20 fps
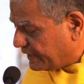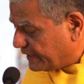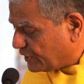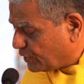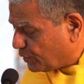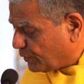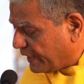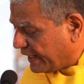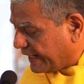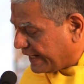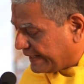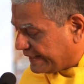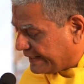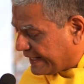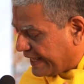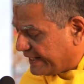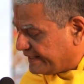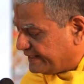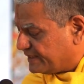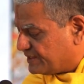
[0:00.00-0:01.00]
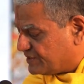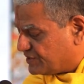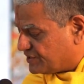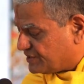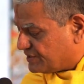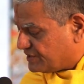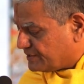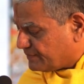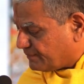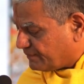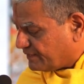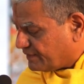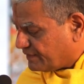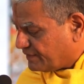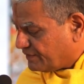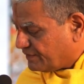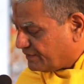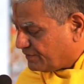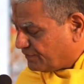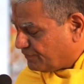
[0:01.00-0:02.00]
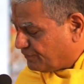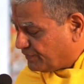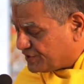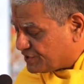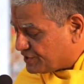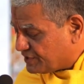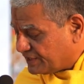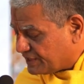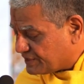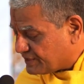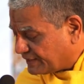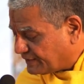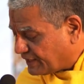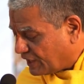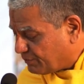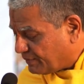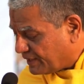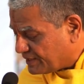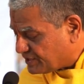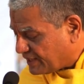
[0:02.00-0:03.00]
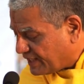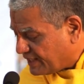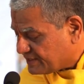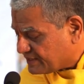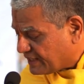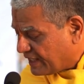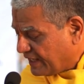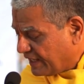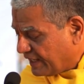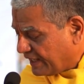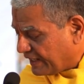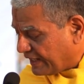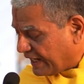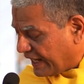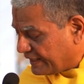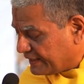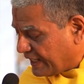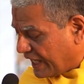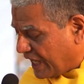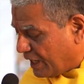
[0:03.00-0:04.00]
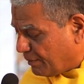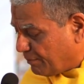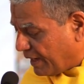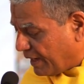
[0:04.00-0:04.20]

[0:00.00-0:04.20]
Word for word: into a dalliance, which the Sandarbha says, Radha